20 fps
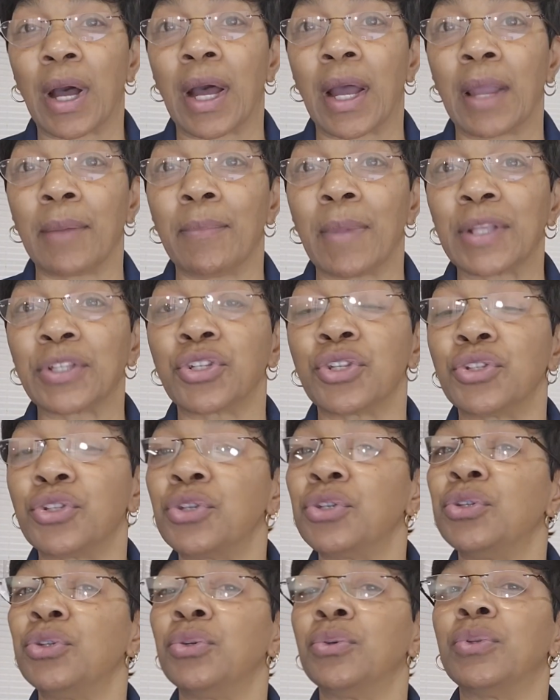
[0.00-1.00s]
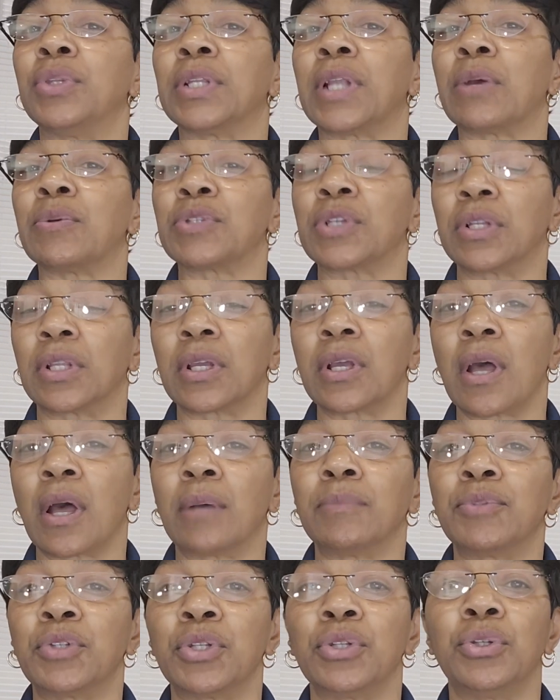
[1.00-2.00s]
I mentioned to you that I was going to
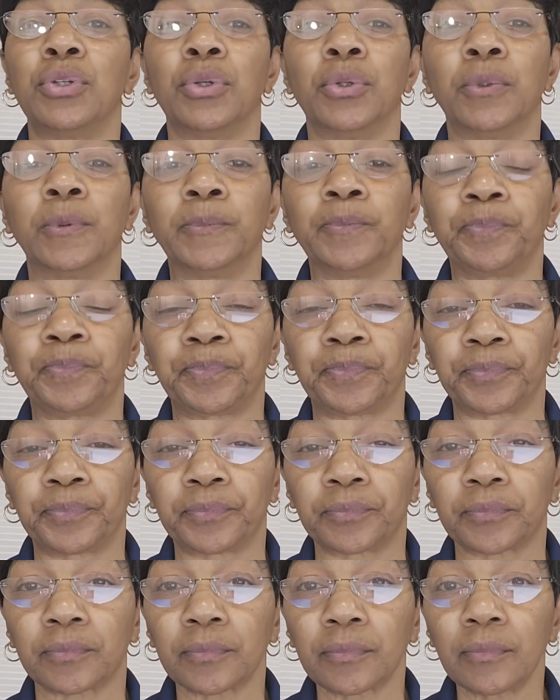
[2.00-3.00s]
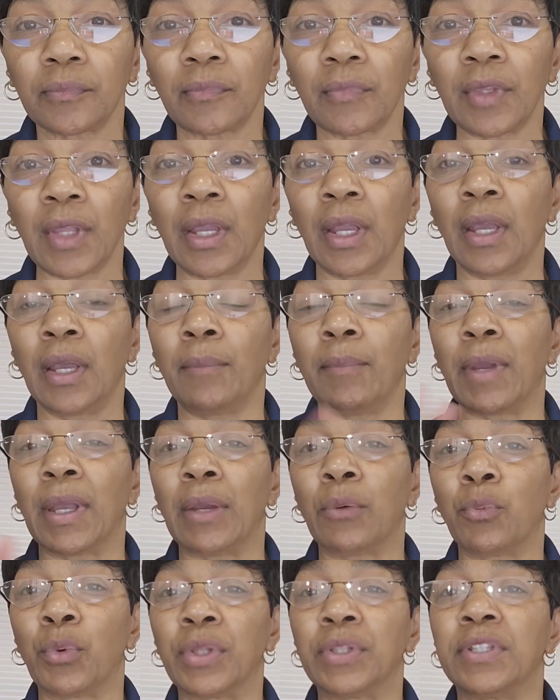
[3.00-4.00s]
come to you and
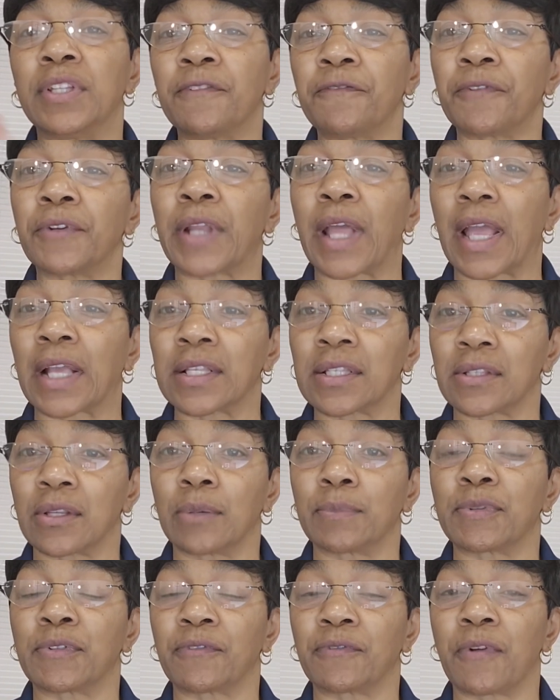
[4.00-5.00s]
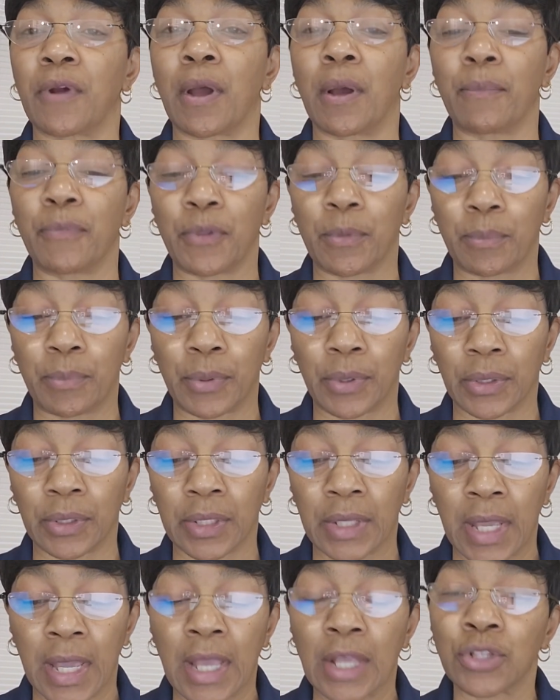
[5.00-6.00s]
with different excerpts from the
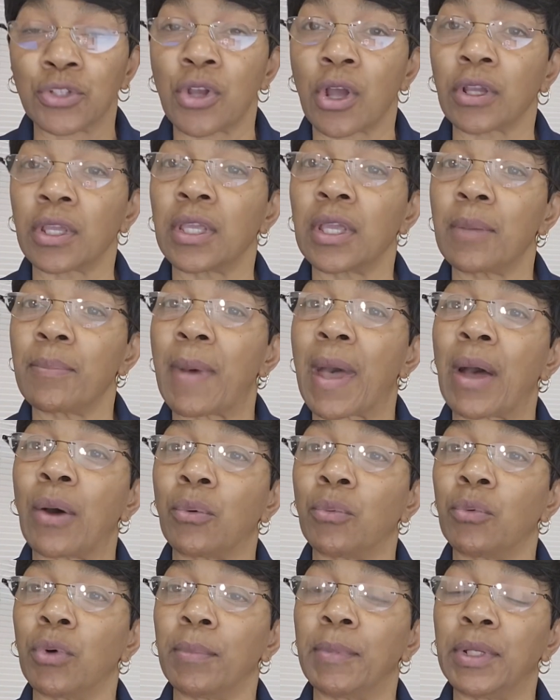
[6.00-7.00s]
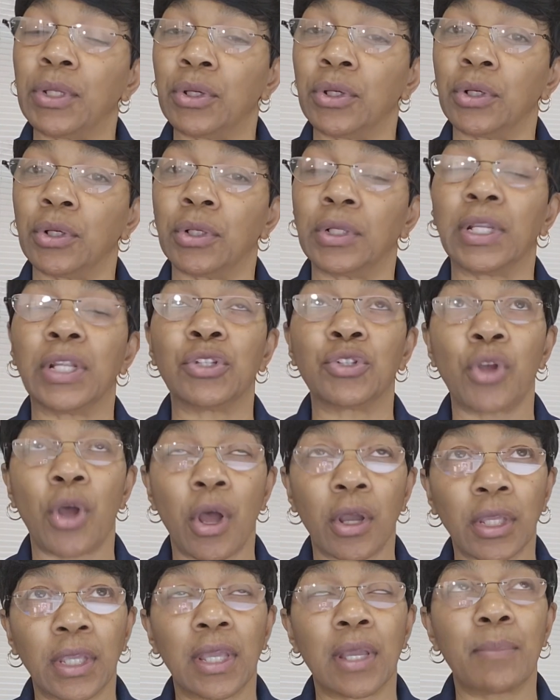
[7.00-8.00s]
book talking about womanhood and
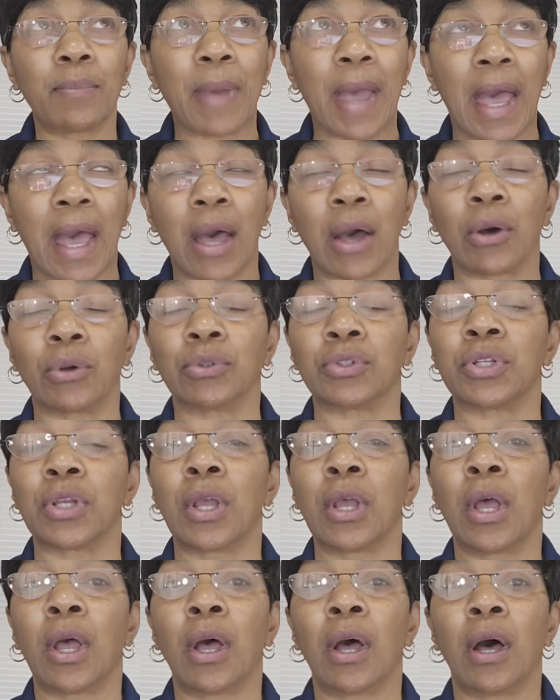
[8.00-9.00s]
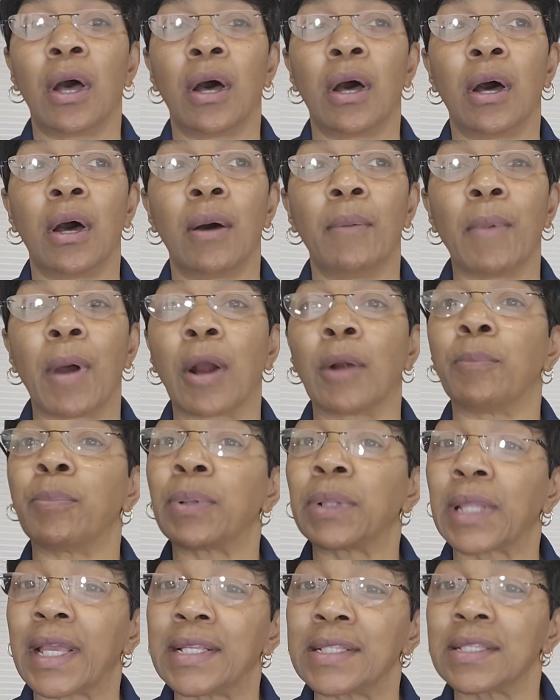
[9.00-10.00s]
talking about our
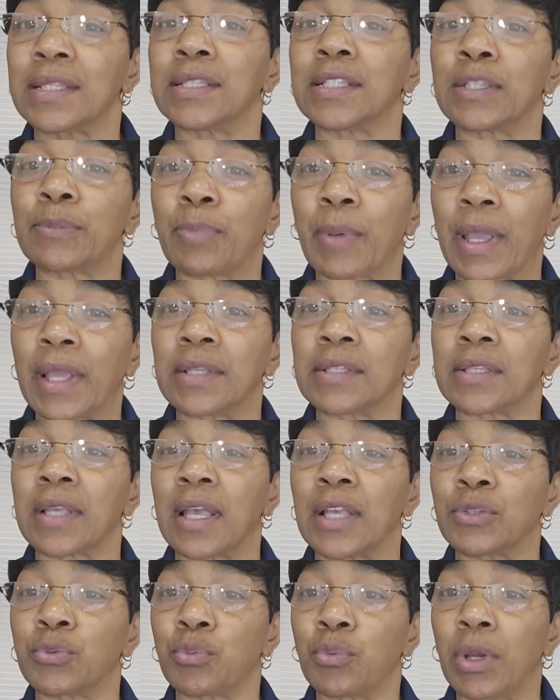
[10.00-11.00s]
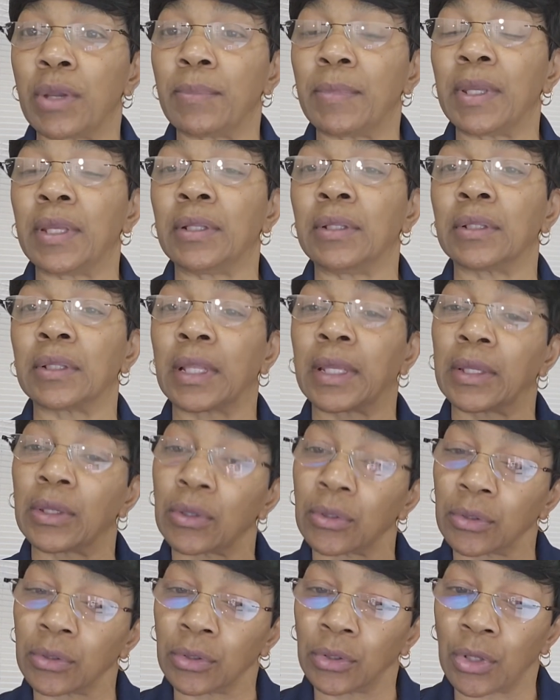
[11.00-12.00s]
place and space as women, like,